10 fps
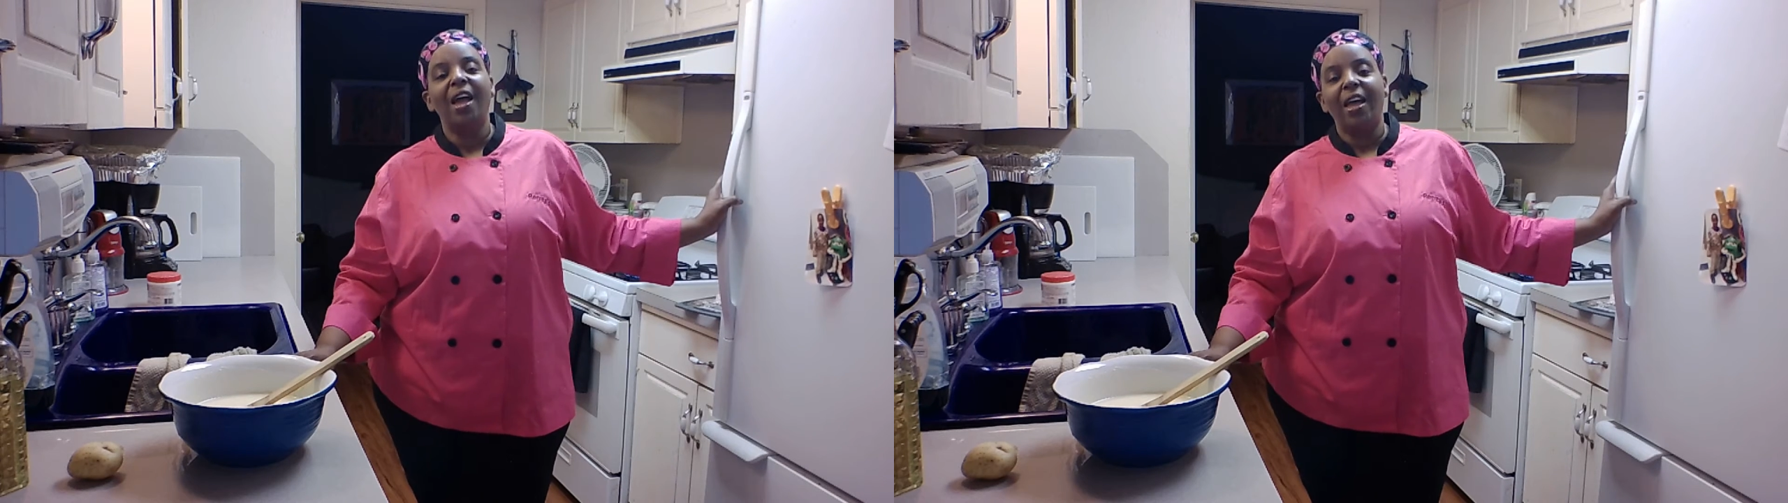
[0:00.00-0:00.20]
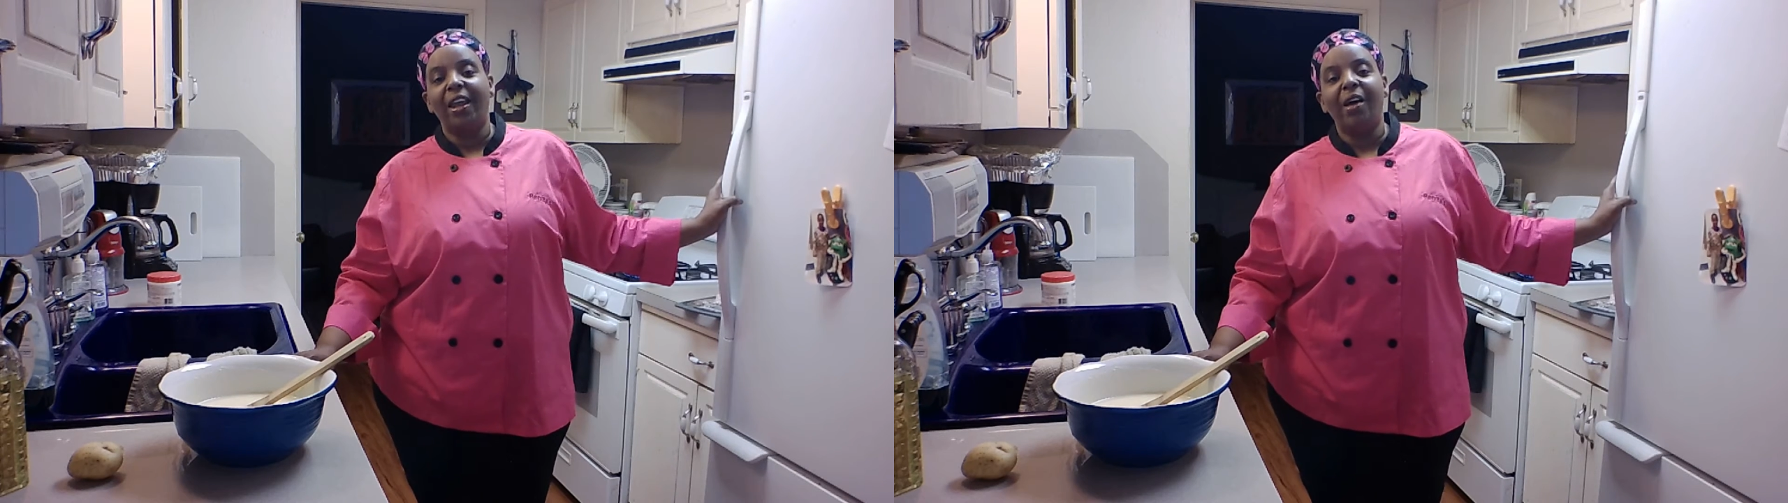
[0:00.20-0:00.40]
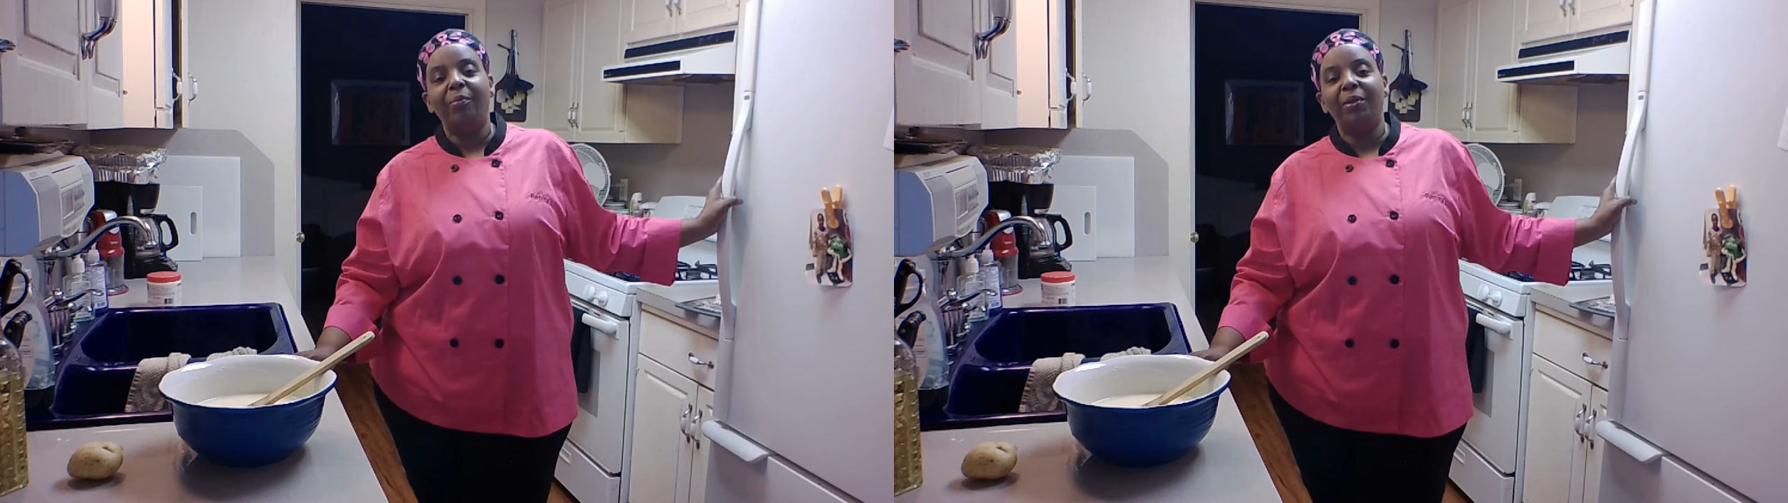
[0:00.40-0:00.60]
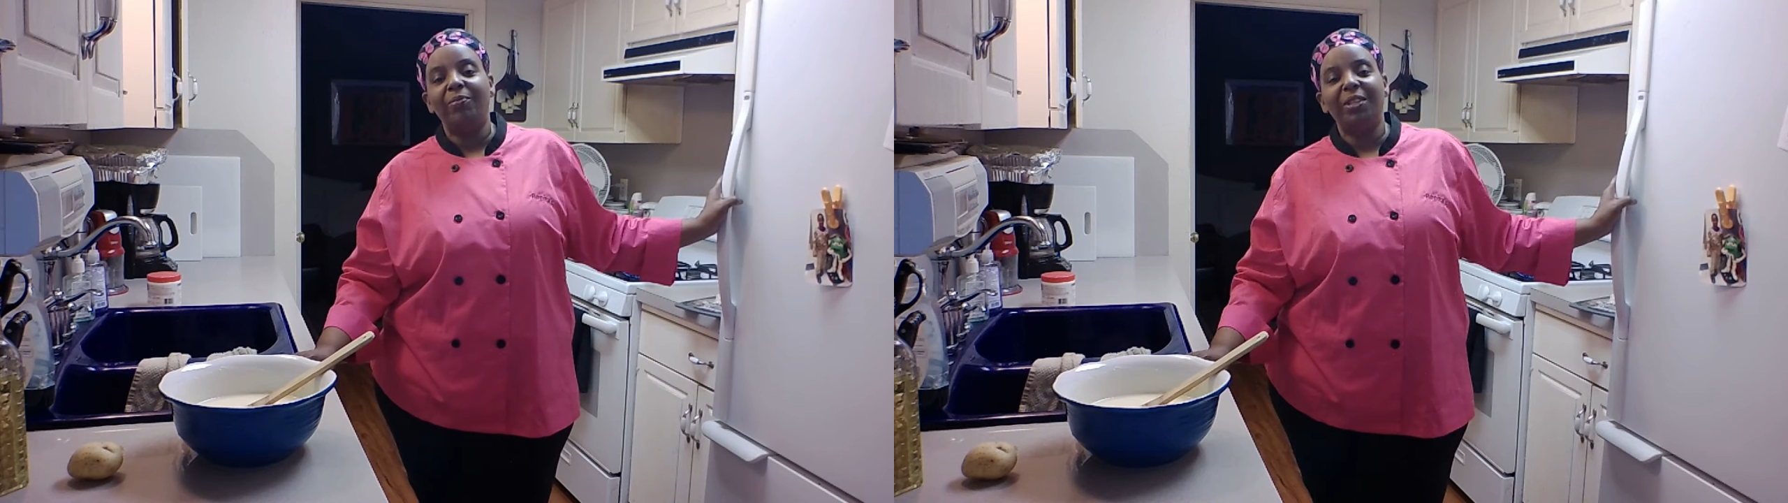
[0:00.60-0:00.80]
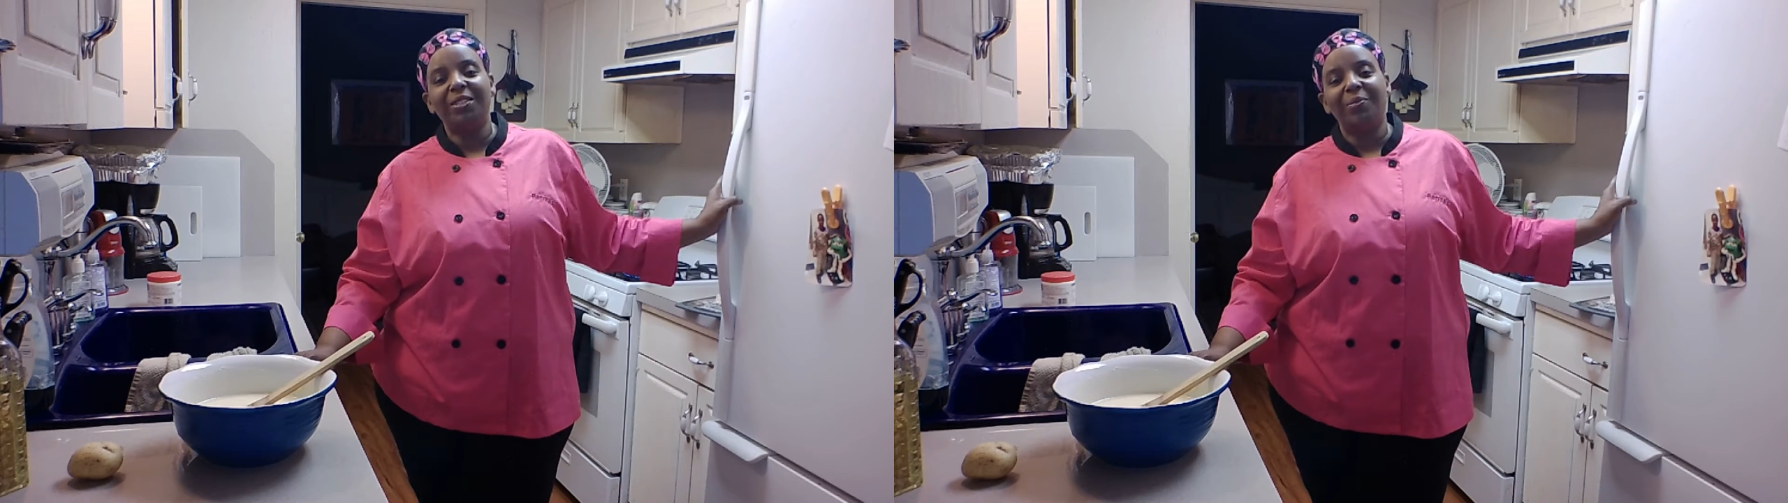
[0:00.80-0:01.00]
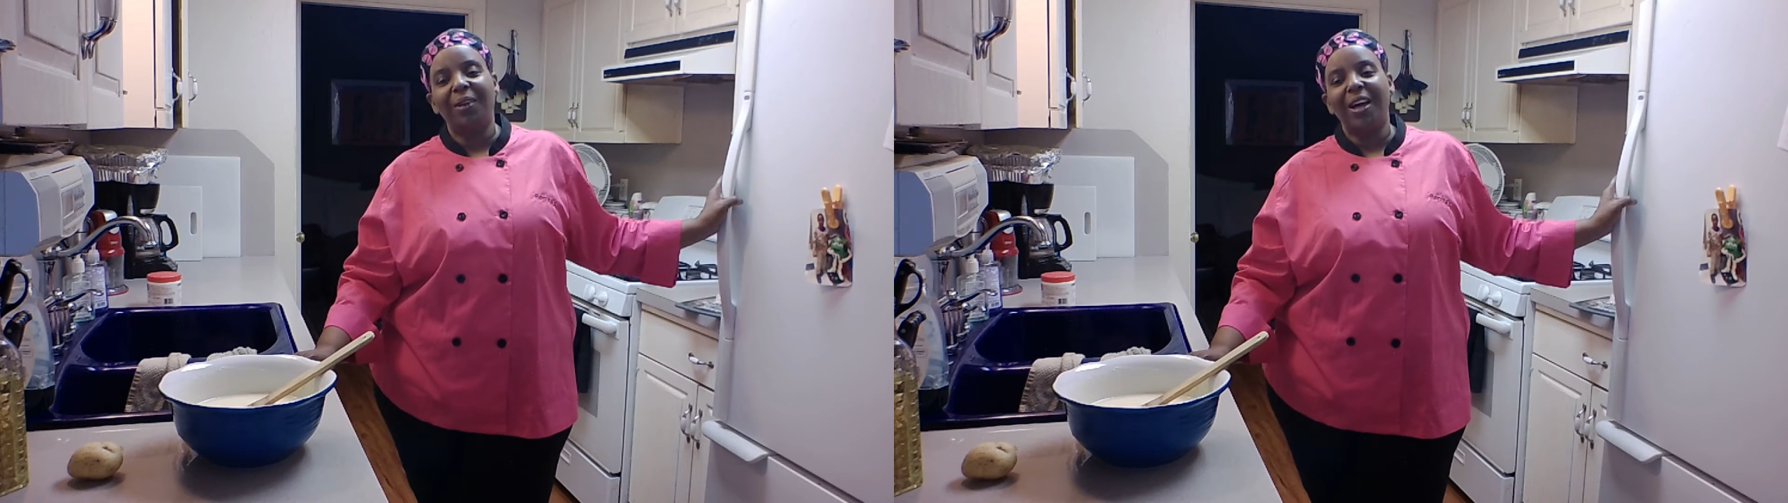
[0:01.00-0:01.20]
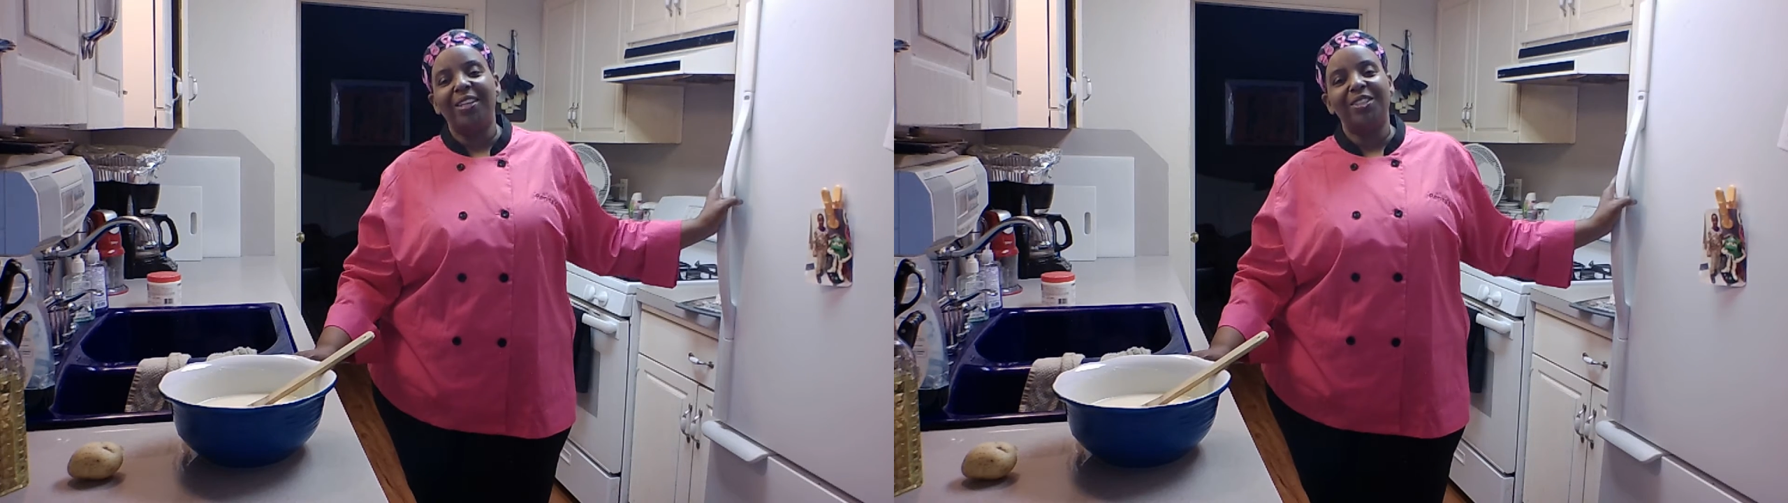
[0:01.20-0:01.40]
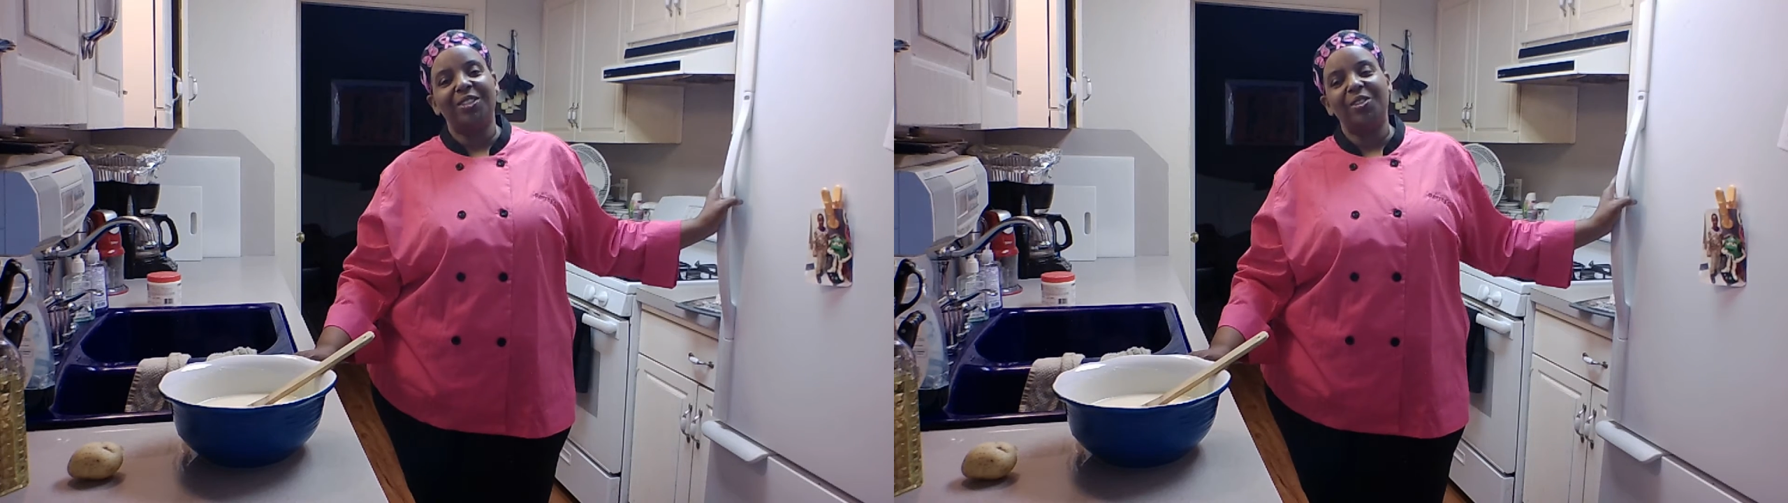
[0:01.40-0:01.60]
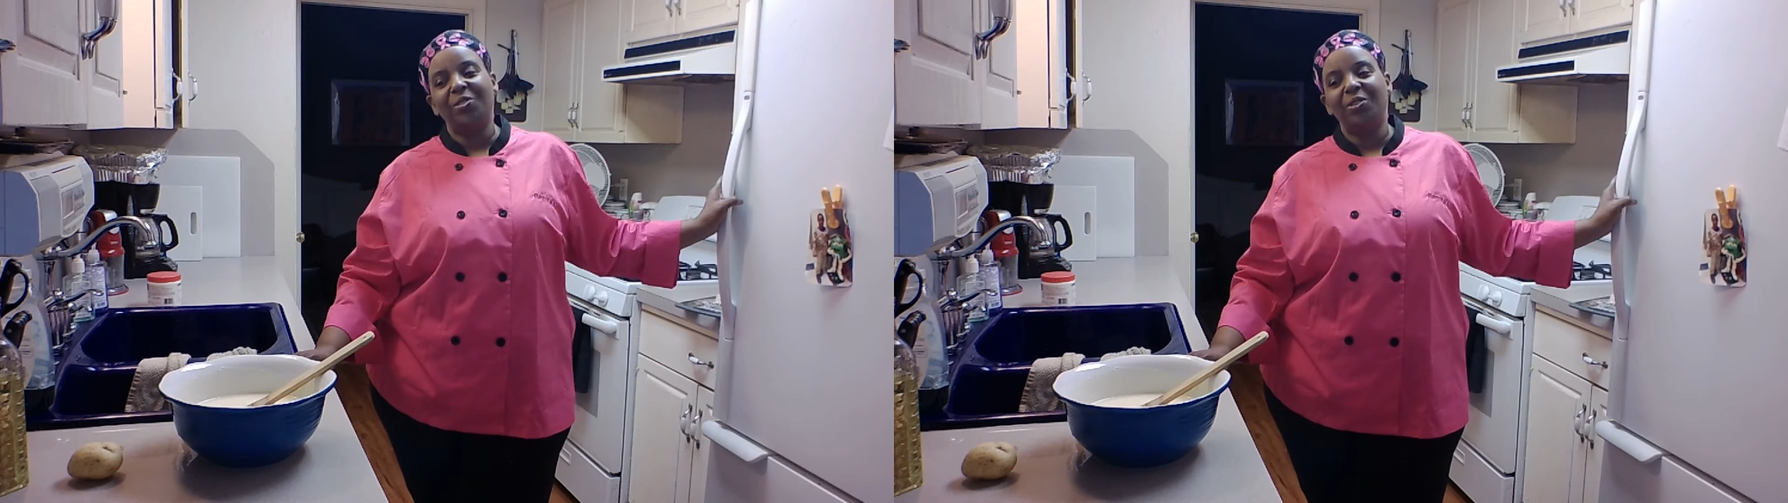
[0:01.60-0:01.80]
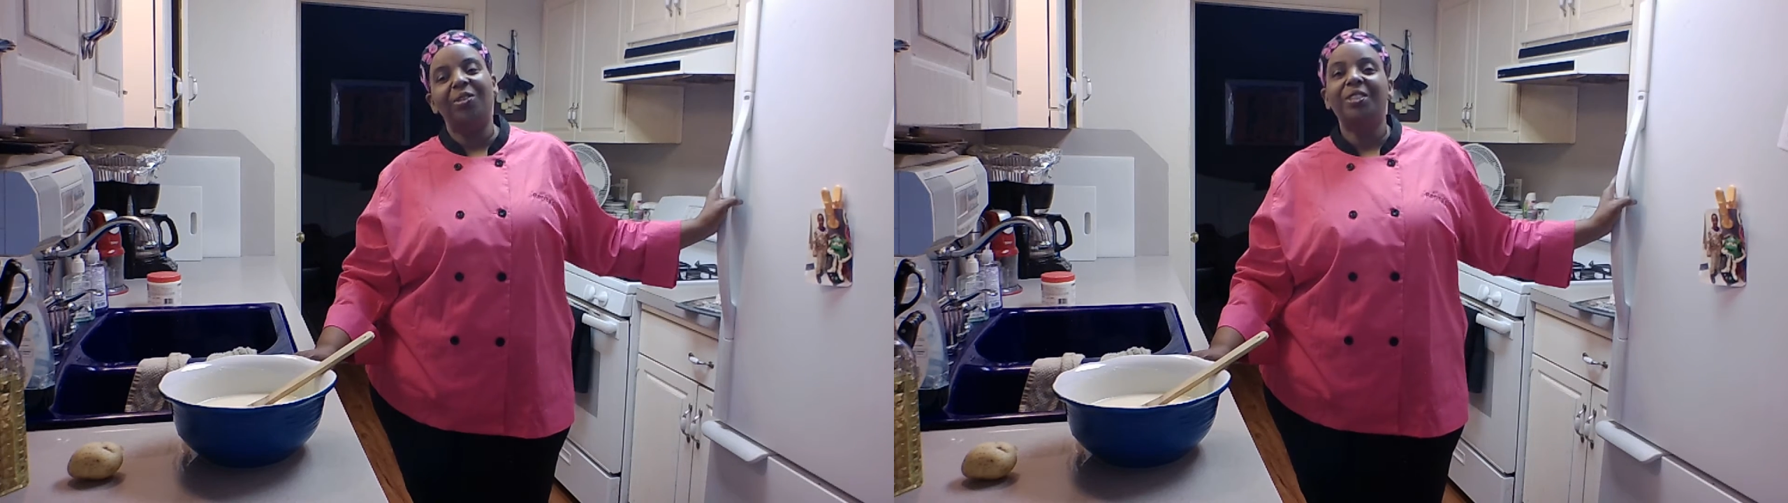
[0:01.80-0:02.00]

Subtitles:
and I'll be much obliged to cook